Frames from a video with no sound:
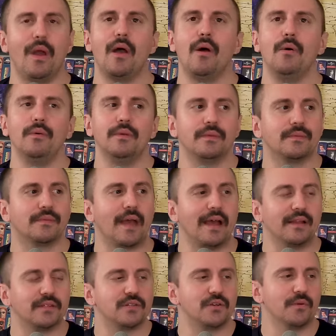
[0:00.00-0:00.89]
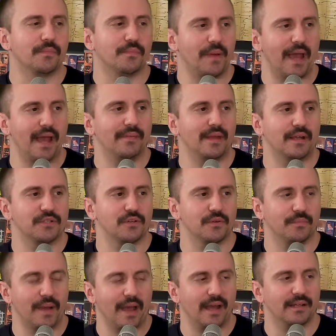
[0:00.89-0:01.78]
well, that's your bad
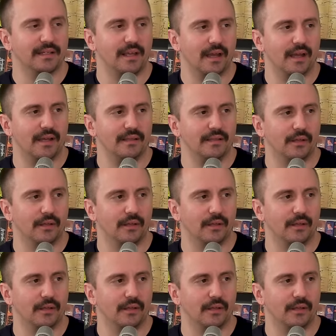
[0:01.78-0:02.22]
guy,